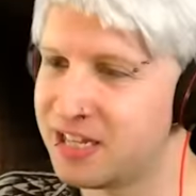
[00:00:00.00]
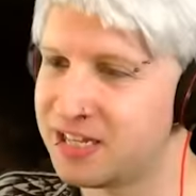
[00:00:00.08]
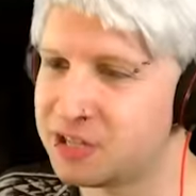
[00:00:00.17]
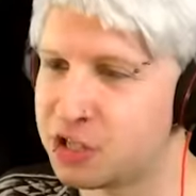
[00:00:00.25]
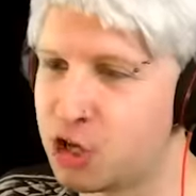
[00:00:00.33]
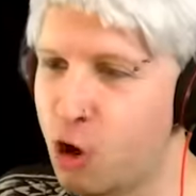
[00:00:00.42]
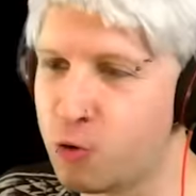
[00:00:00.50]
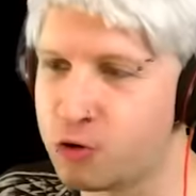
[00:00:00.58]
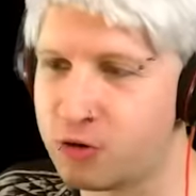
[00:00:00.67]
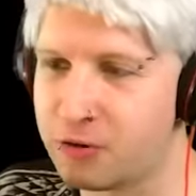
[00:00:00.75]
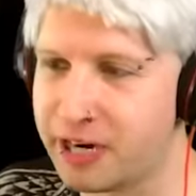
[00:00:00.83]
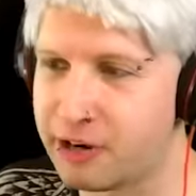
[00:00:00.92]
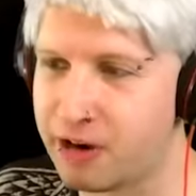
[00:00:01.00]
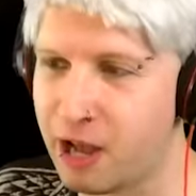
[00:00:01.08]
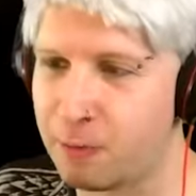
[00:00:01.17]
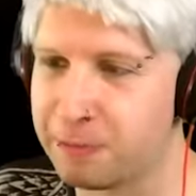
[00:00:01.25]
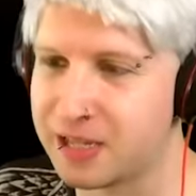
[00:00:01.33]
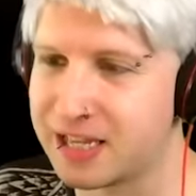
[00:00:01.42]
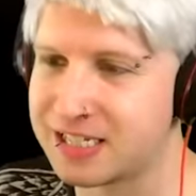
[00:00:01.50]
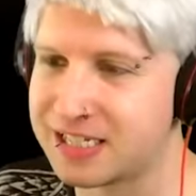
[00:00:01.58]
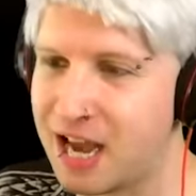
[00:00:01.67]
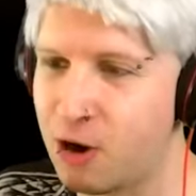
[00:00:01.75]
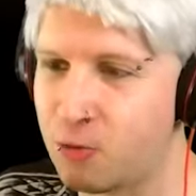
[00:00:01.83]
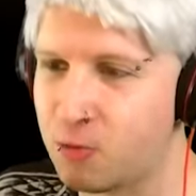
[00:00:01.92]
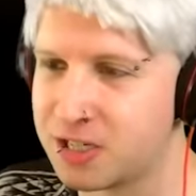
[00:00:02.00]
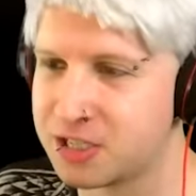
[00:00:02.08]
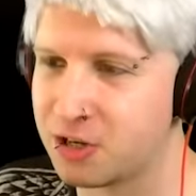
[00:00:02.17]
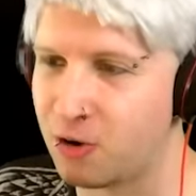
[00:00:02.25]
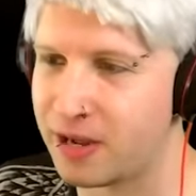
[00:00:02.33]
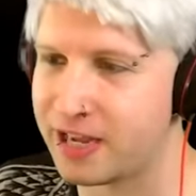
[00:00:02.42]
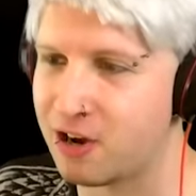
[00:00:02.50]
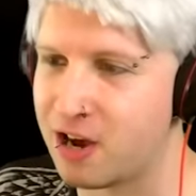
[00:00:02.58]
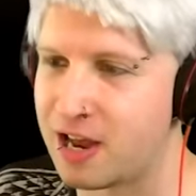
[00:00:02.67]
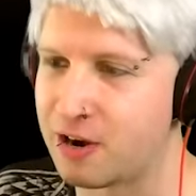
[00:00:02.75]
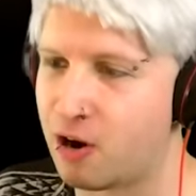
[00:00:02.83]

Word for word: Is Goku here helping us out? What's going on?